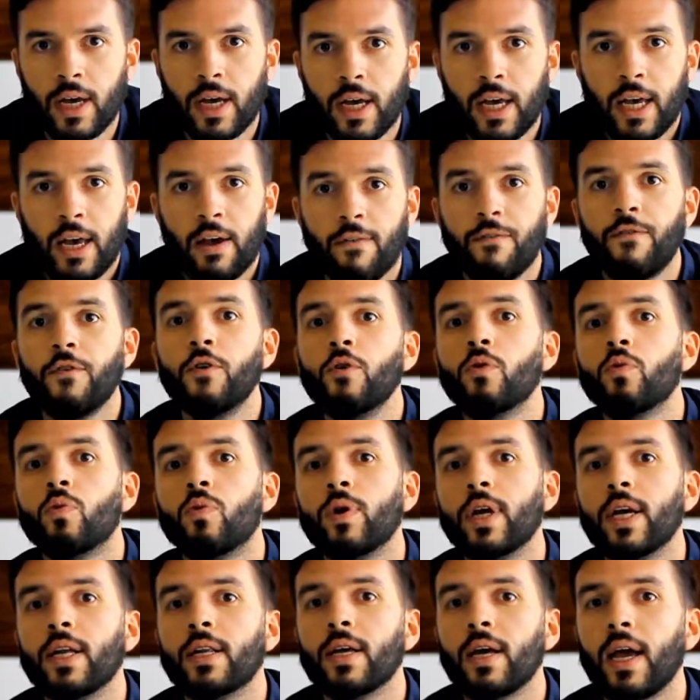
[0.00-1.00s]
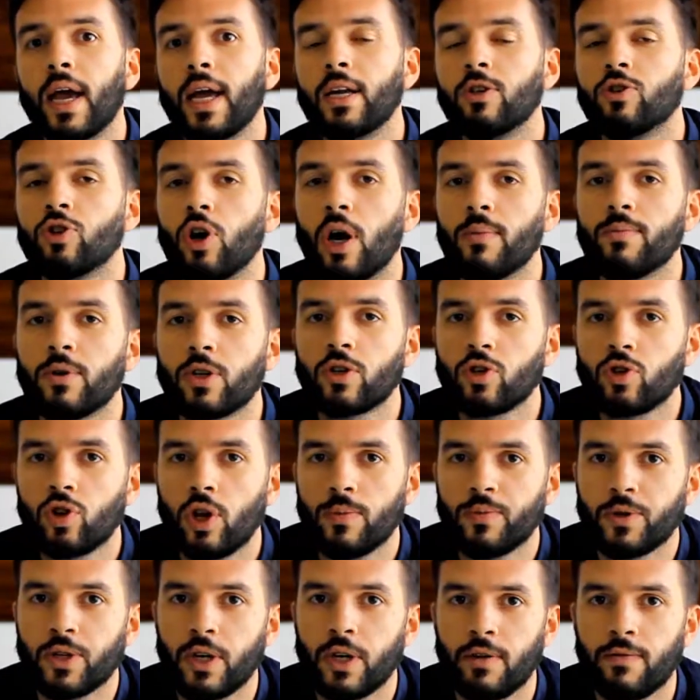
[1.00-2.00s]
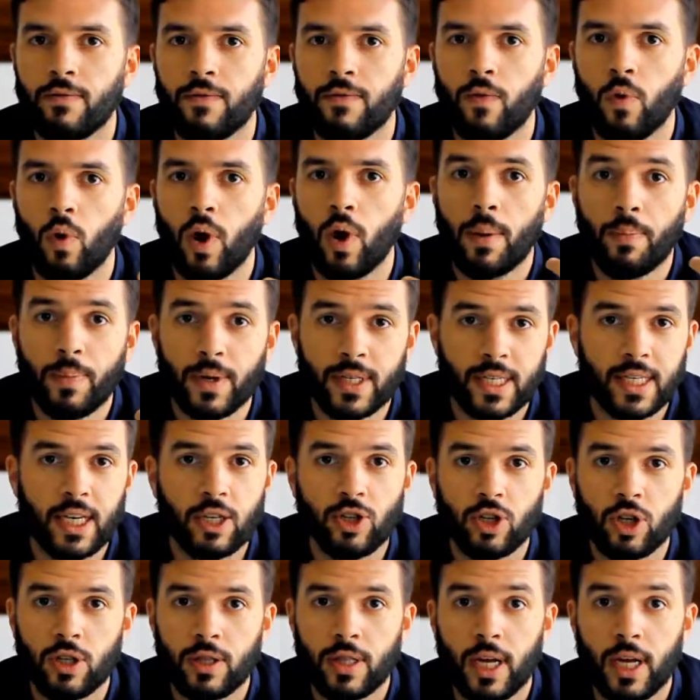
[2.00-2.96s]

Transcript: If you read a job description for a position